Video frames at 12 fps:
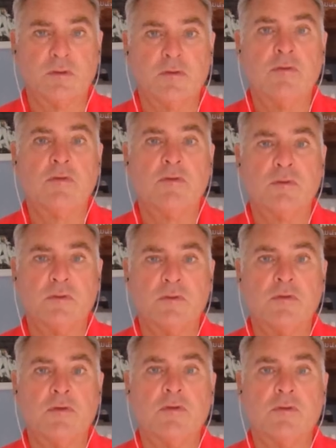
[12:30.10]

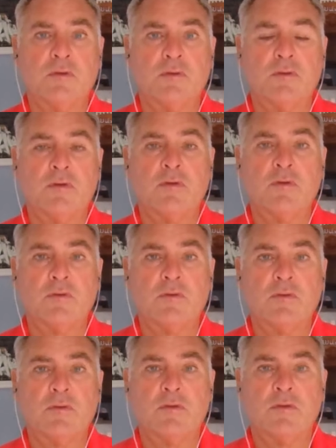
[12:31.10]

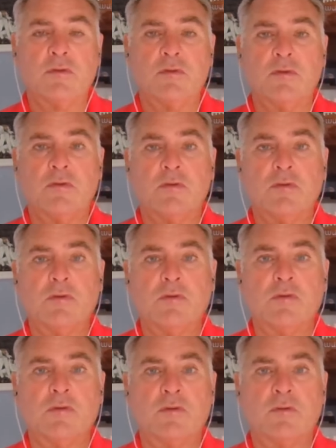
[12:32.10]

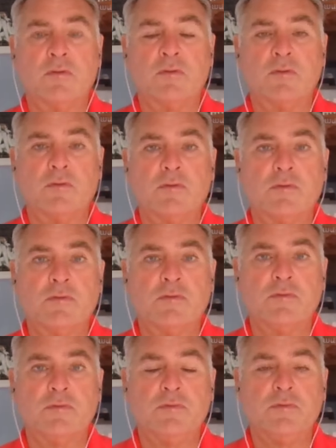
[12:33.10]

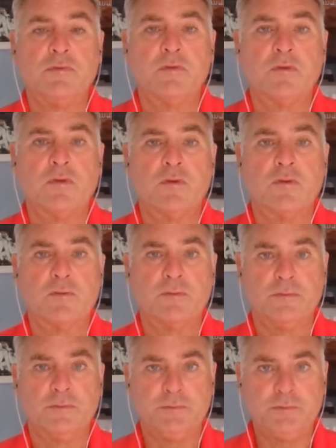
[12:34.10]

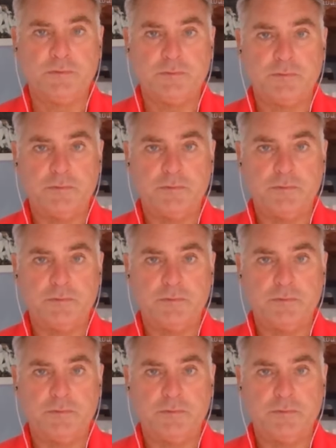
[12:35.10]
(silent)